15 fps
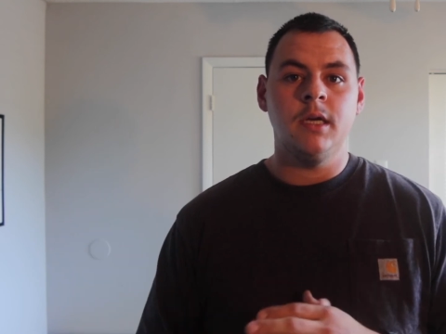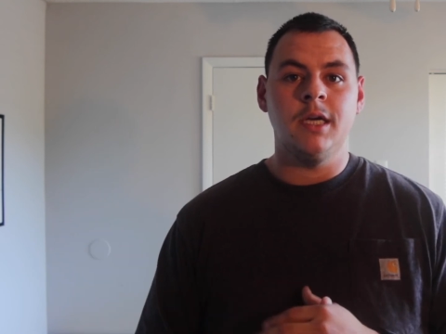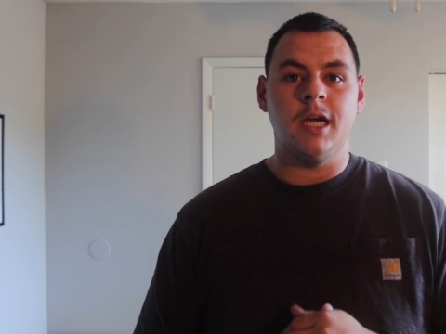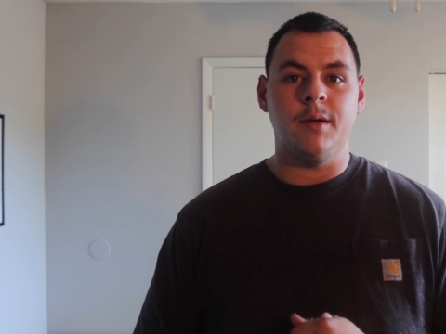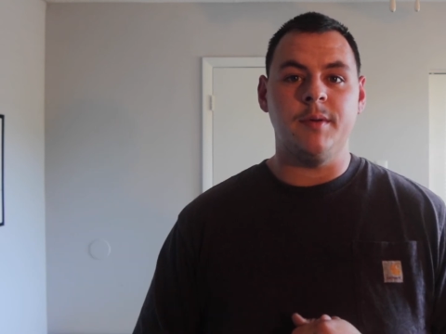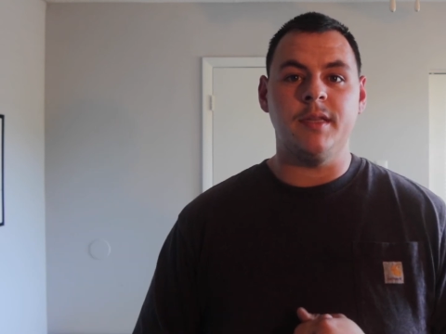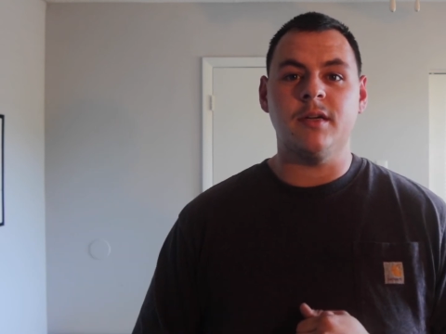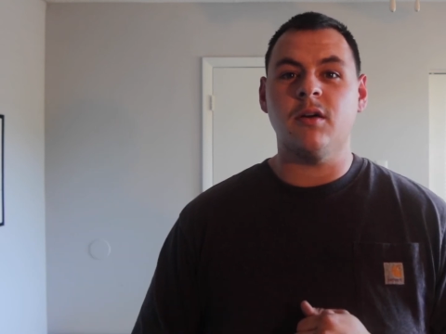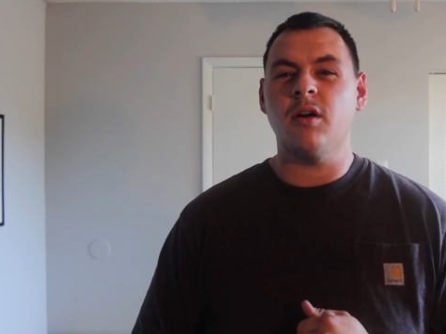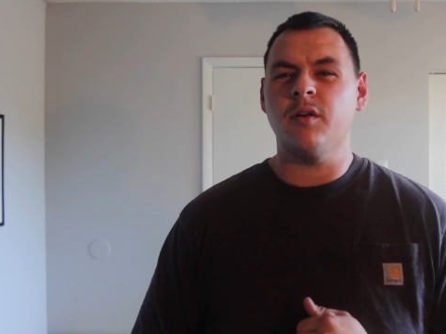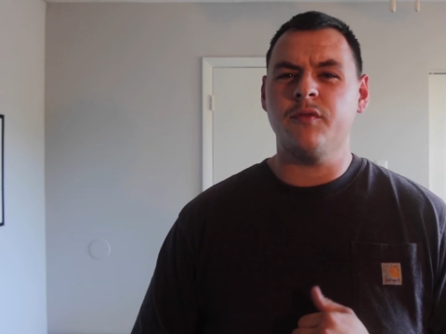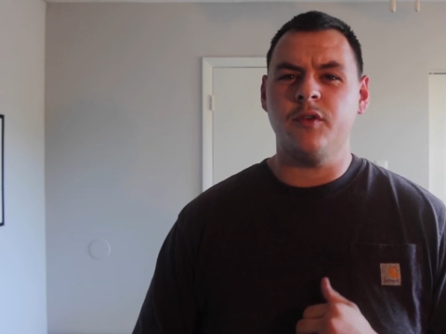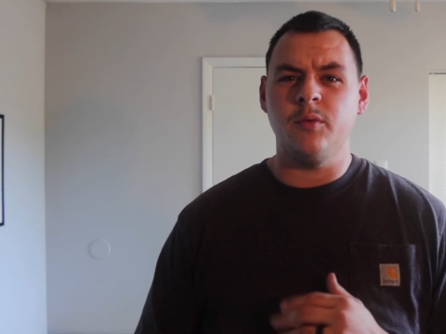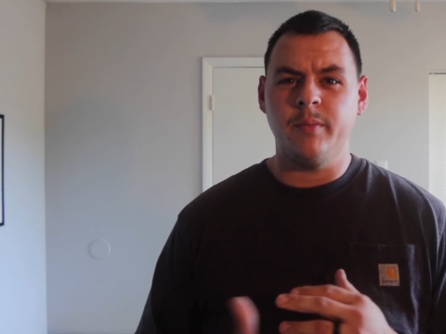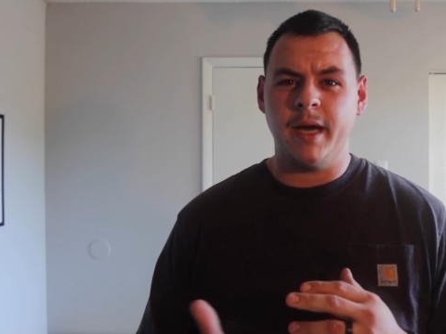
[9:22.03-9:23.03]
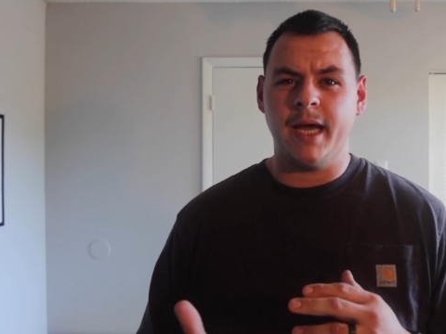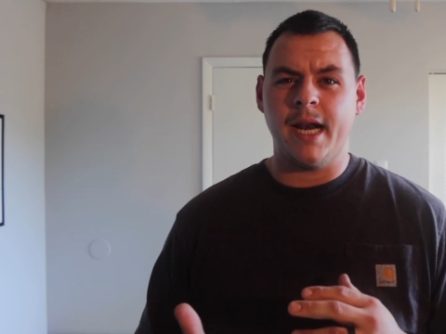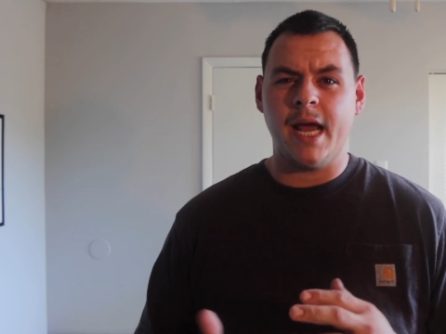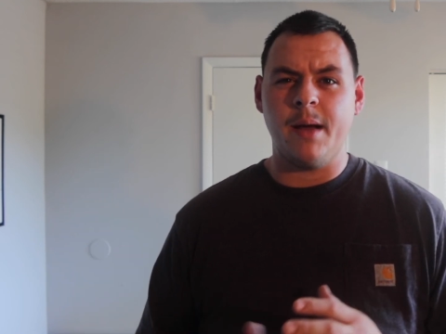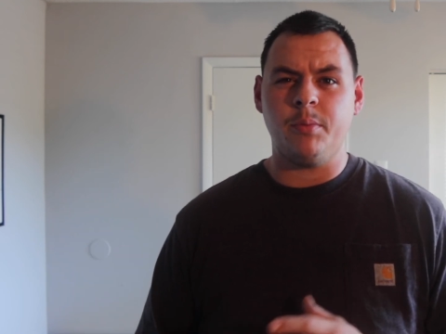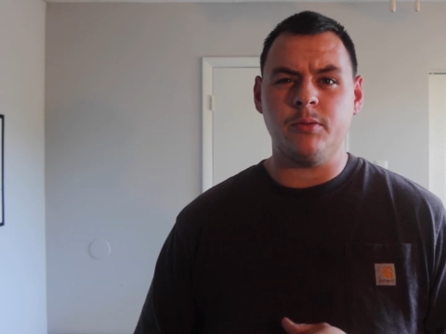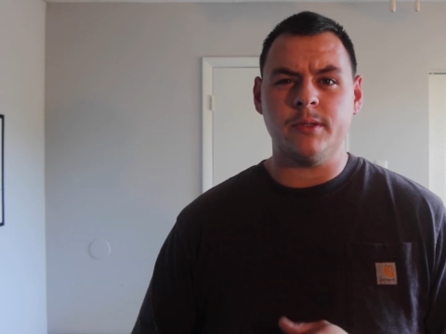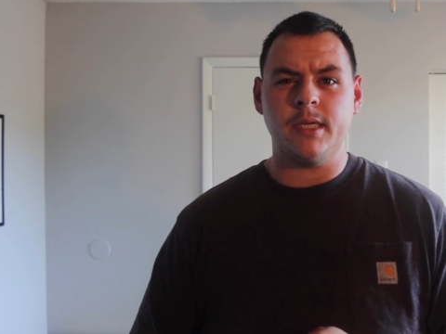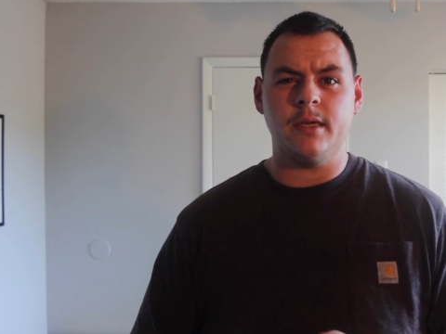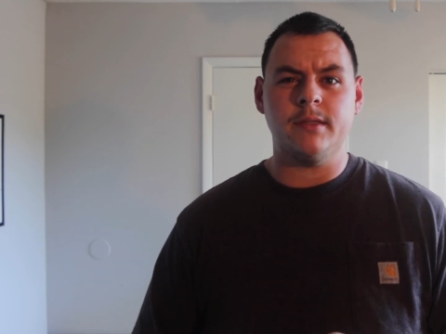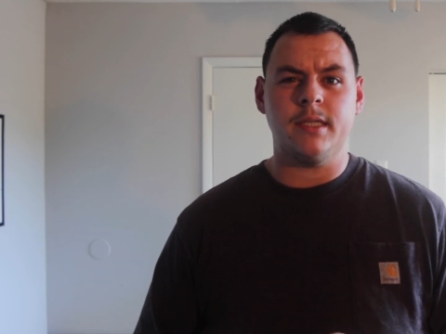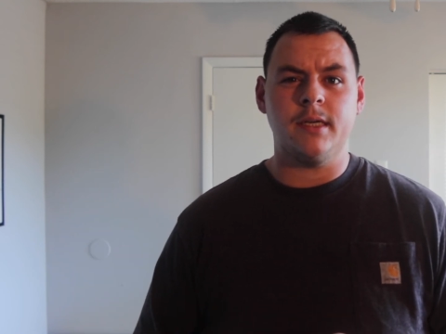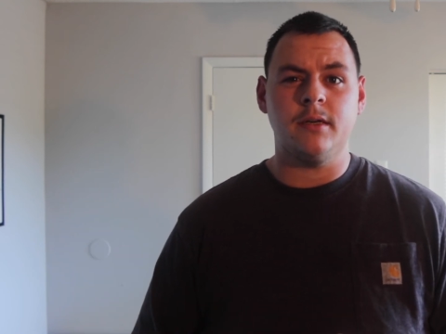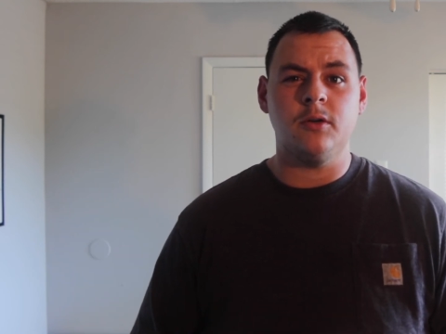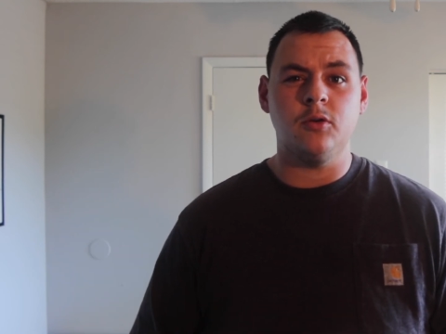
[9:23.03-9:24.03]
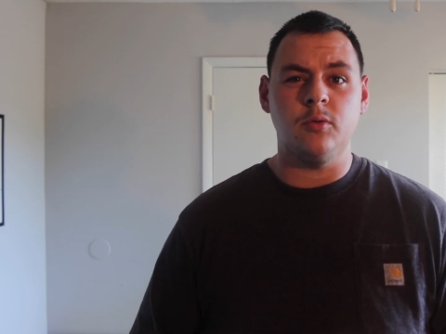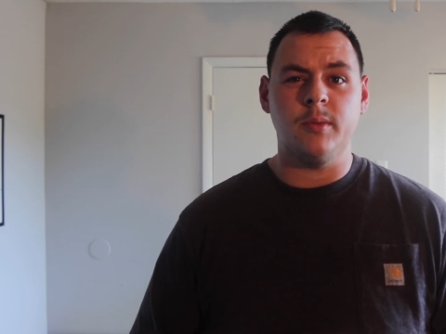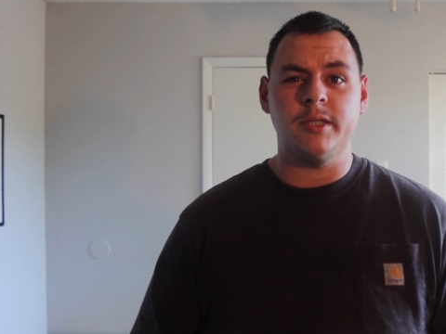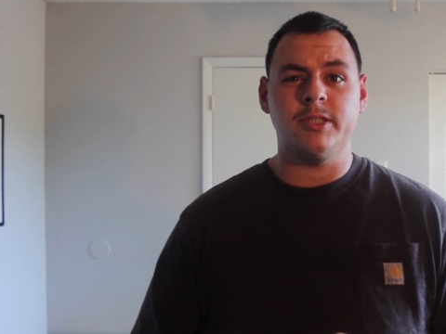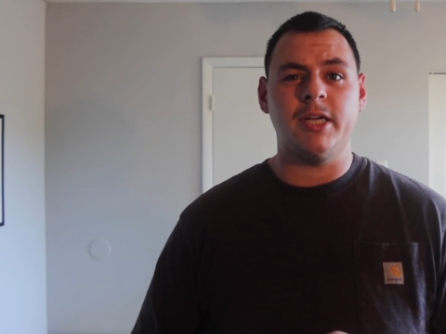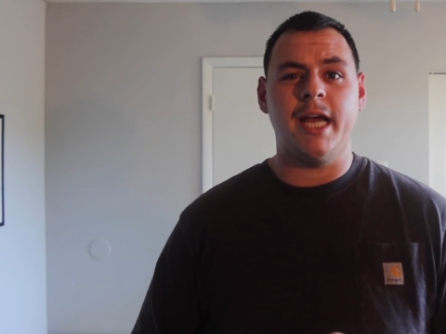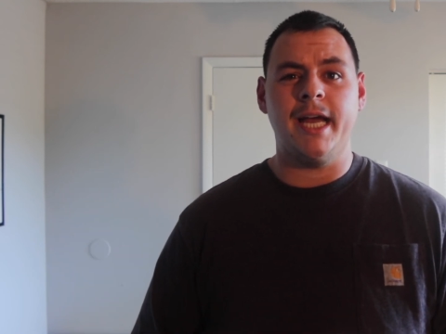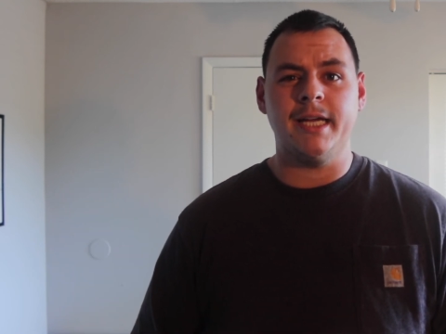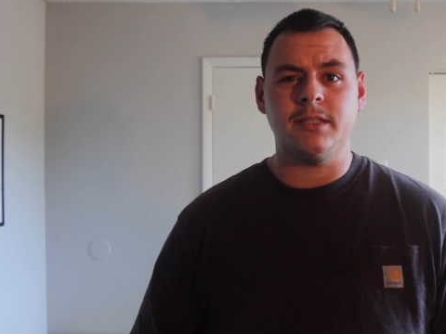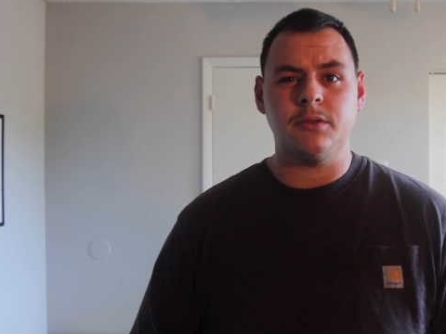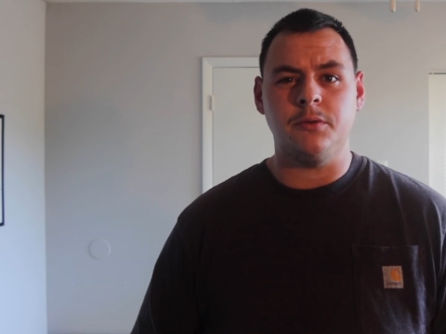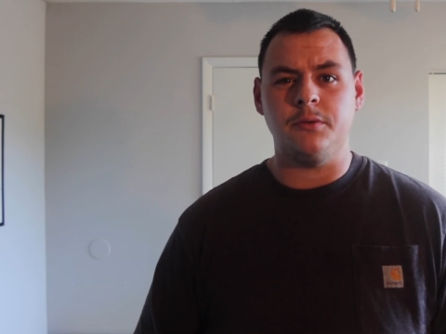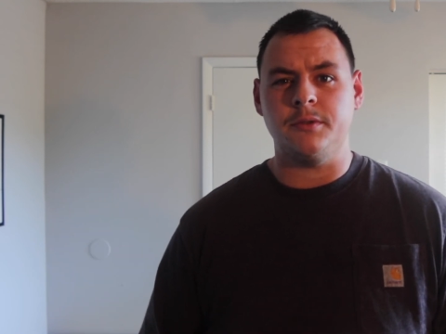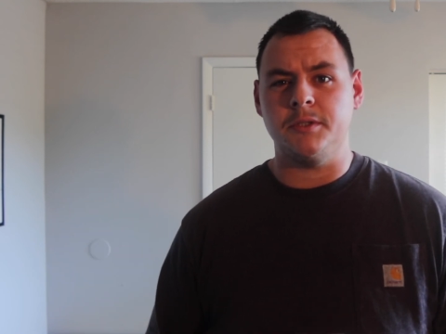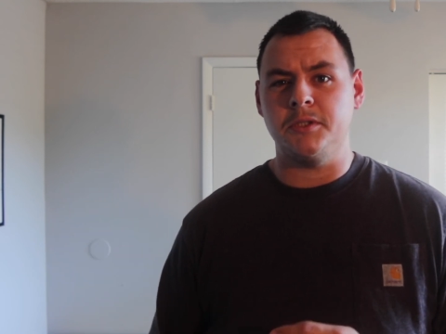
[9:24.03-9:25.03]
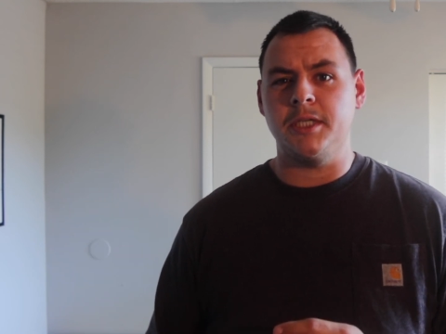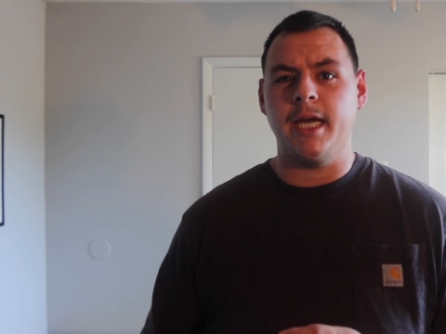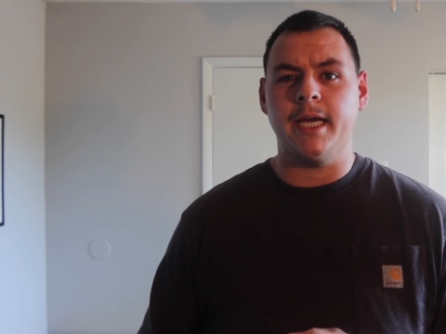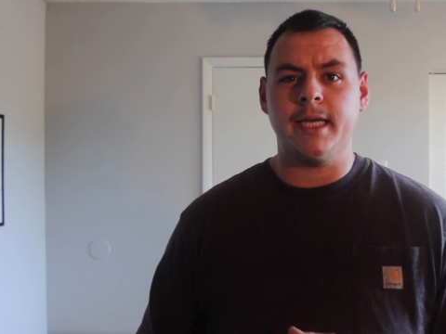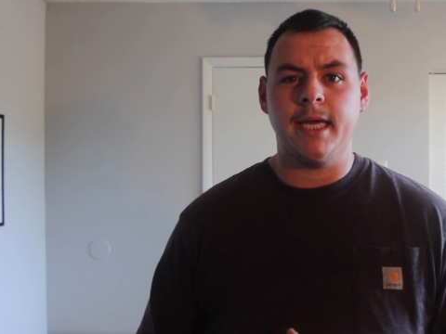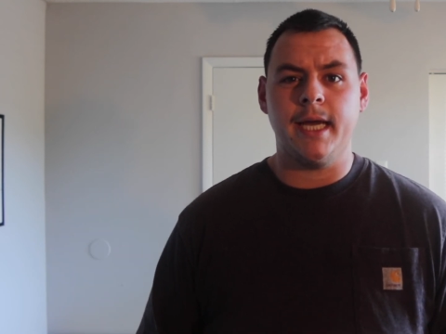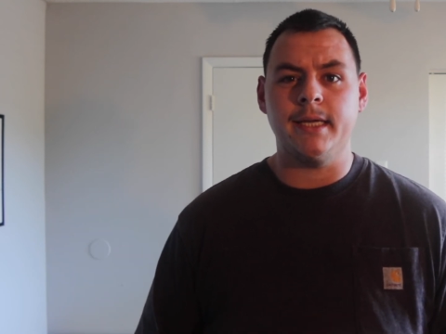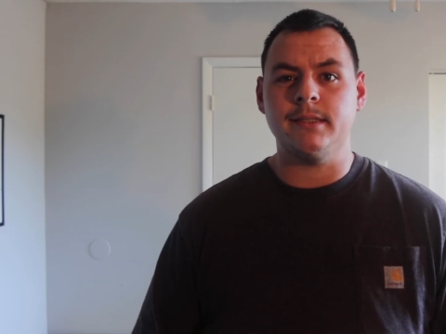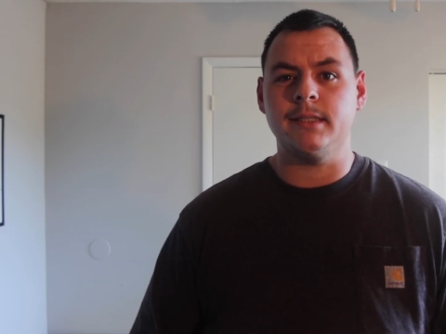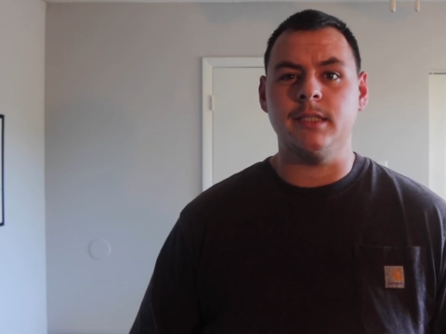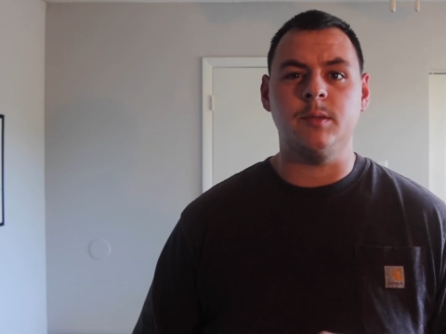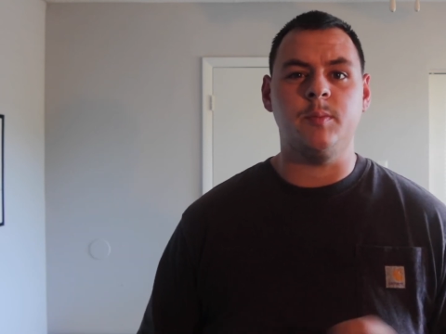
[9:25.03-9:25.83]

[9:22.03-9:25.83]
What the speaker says: I mean, there are a few bad apples out there who are a bunch of assholes and jackasses,